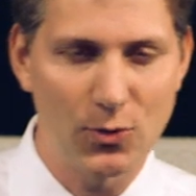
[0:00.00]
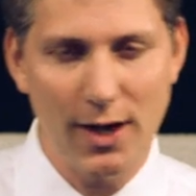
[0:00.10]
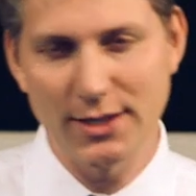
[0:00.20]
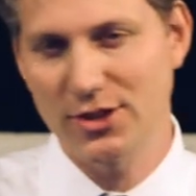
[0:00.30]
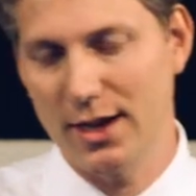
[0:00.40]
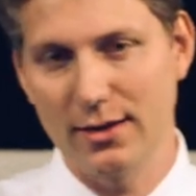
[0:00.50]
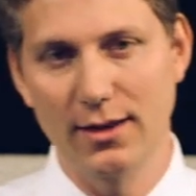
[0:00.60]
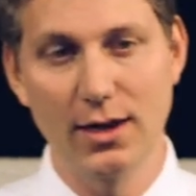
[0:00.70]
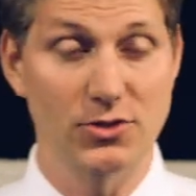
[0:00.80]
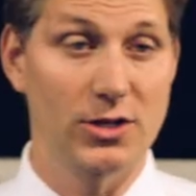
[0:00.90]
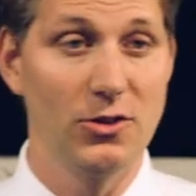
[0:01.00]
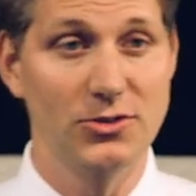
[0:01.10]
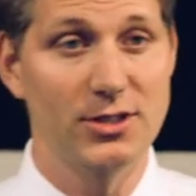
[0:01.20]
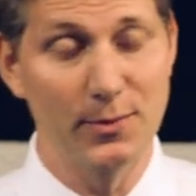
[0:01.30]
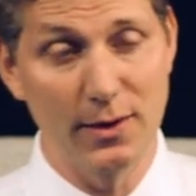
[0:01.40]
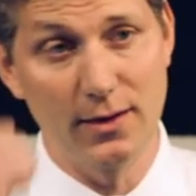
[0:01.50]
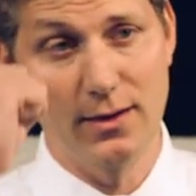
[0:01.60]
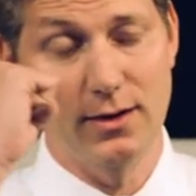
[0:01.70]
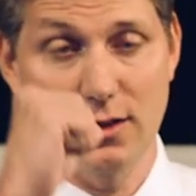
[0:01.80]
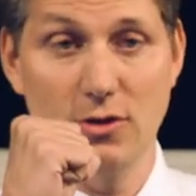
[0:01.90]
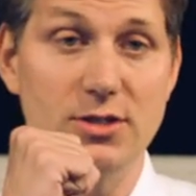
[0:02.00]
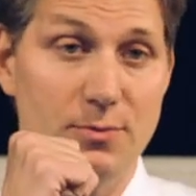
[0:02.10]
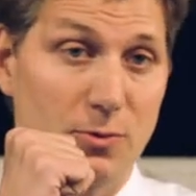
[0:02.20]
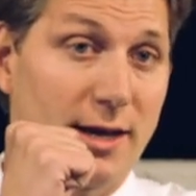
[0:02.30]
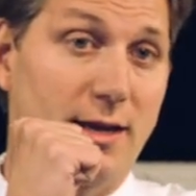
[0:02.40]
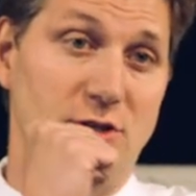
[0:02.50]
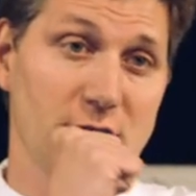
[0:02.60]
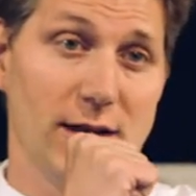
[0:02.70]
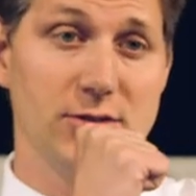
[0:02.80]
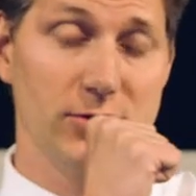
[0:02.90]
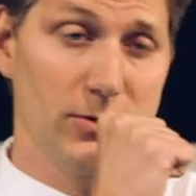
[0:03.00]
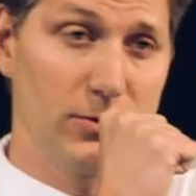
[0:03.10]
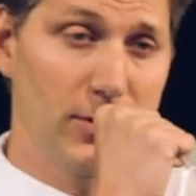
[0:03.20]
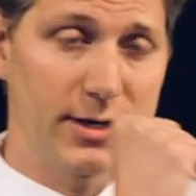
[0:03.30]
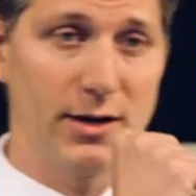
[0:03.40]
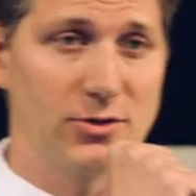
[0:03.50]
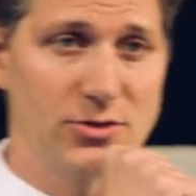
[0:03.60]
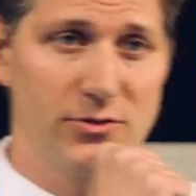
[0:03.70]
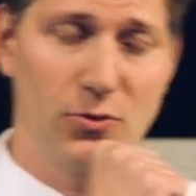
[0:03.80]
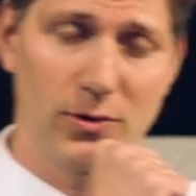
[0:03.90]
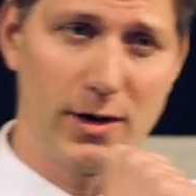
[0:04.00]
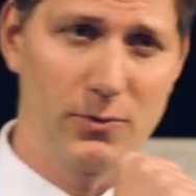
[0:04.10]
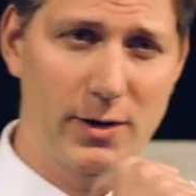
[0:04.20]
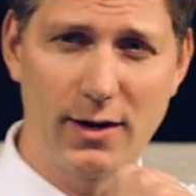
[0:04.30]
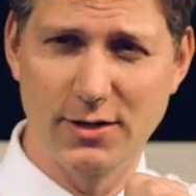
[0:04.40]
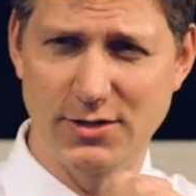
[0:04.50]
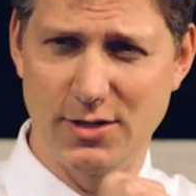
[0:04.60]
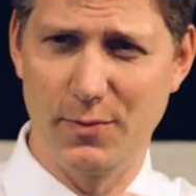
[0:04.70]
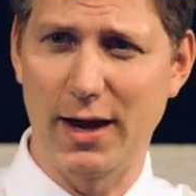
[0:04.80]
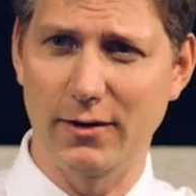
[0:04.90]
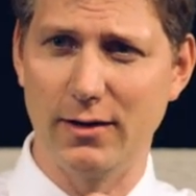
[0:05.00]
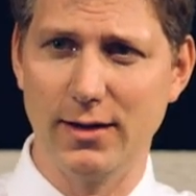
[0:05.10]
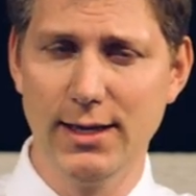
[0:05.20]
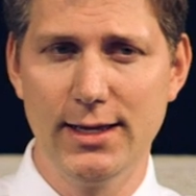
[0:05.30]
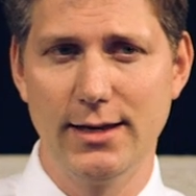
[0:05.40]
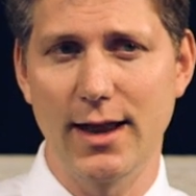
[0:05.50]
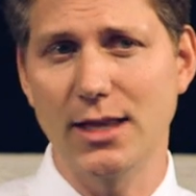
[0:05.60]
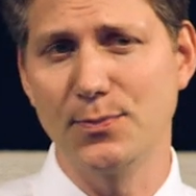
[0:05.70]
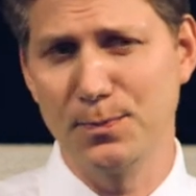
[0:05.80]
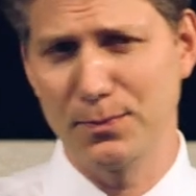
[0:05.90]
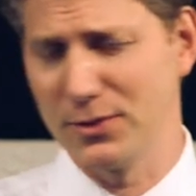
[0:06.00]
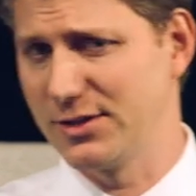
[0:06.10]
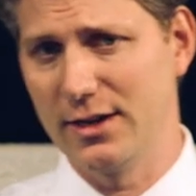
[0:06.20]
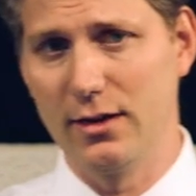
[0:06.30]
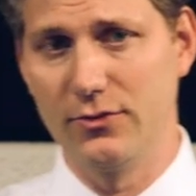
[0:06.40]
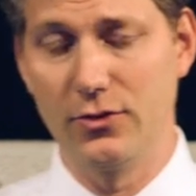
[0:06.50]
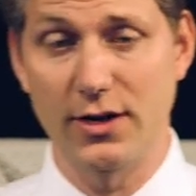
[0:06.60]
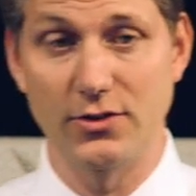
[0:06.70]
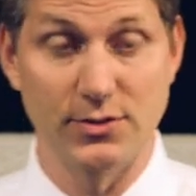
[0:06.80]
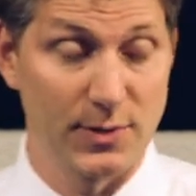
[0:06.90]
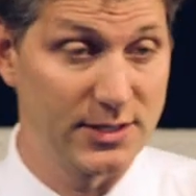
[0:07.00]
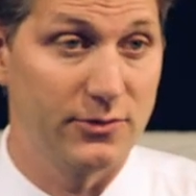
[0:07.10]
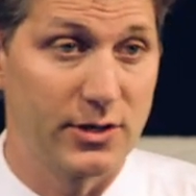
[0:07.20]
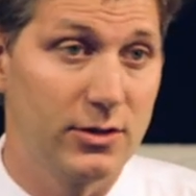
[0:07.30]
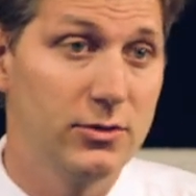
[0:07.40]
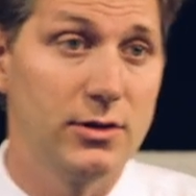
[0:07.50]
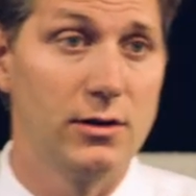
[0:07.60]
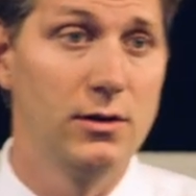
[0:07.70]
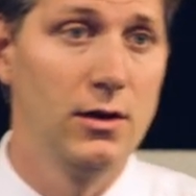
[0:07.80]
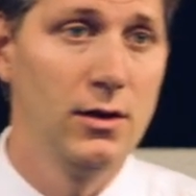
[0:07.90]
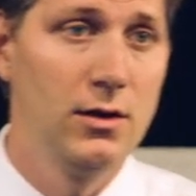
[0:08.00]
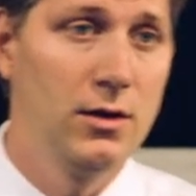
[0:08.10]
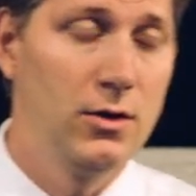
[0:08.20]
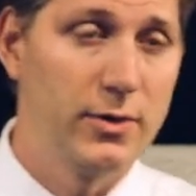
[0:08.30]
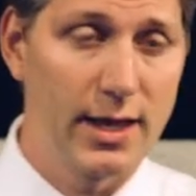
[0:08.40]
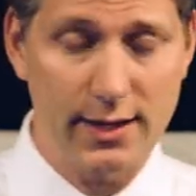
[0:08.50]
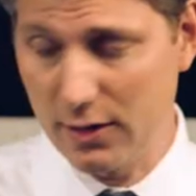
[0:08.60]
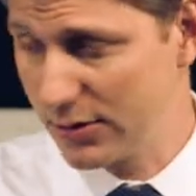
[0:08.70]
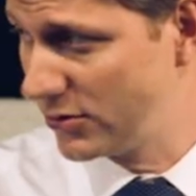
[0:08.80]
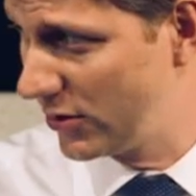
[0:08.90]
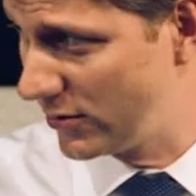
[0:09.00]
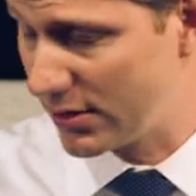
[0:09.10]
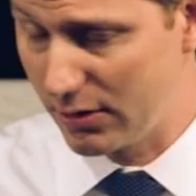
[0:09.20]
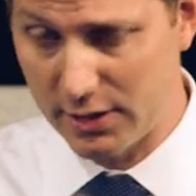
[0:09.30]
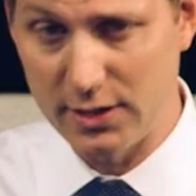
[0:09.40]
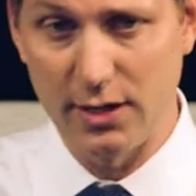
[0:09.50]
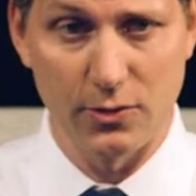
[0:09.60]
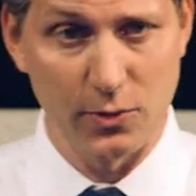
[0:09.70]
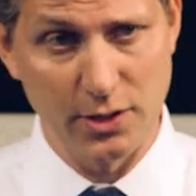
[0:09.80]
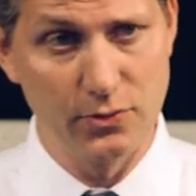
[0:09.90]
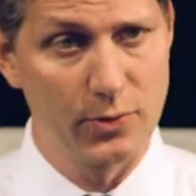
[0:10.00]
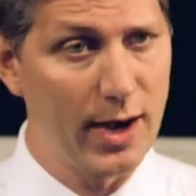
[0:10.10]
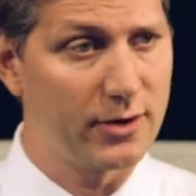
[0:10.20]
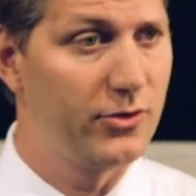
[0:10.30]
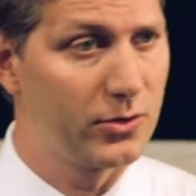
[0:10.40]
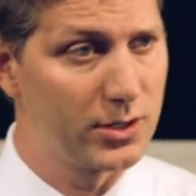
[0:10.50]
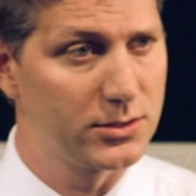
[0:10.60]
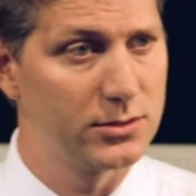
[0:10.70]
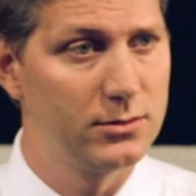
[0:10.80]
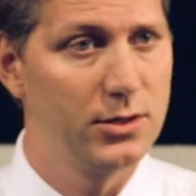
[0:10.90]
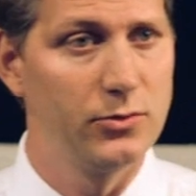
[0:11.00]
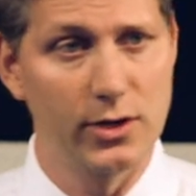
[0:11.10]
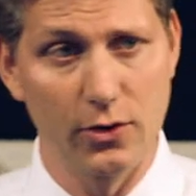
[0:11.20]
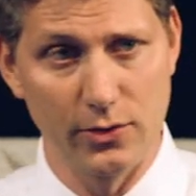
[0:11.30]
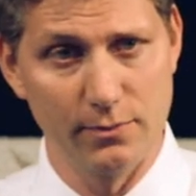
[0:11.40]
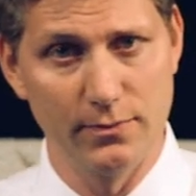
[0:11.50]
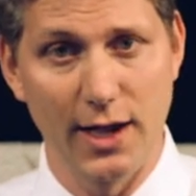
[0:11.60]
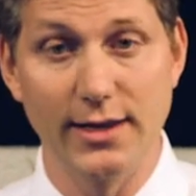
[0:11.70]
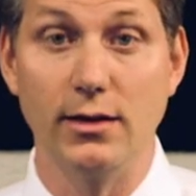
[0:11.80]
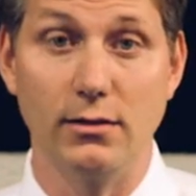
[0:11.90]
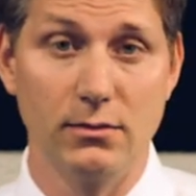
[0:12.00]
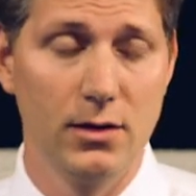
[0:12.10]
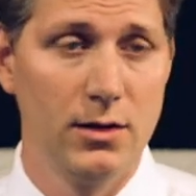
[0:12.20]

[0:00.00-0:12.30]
a wide shot and it was a close up, a close up raking shot. So one character's in the foreground, one character's in the background. 90% of directors, myself included, when that character turns to look at the other one, you would rack focus. You would go to him. I didn't.